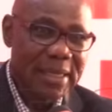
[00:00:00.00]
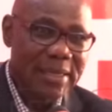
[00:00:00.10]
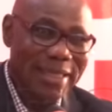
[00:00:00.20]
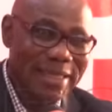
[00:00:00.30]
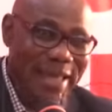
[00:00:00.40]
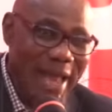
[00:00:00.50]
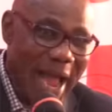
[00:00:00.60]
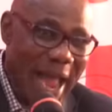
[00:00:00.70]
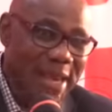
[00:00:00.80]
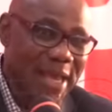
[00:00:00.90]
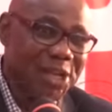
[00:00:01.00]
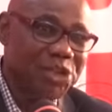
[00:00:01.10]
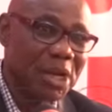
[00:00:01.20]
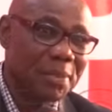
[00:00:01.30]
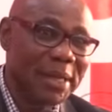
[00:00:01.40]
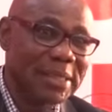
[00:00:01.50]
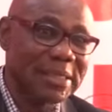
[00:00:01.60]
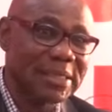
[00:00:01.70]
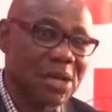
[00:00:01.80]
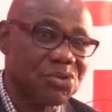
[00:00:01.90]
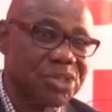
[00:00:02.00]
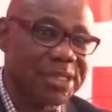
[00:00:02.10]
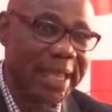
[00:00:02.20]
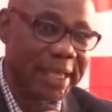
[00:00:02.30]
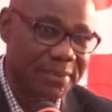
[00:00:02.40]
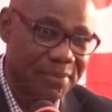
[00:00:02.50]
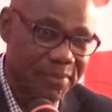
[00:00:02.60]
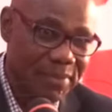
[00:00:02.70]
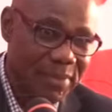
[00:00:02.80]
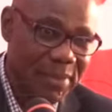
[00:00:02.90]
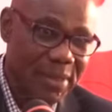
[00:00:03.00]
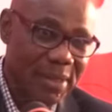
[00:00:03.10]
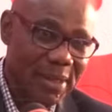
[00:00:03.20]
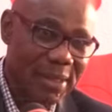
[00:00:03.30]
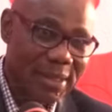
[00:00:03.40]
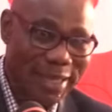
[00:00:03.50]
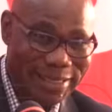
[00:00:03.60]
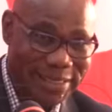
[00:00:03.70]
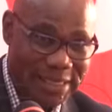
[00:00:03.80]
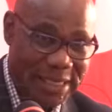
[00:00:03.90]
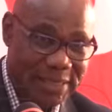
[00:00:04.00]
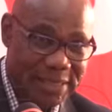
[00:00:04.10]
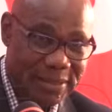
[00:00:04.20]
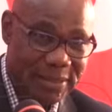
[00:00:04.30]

that the INEC chairman is now saying that indeed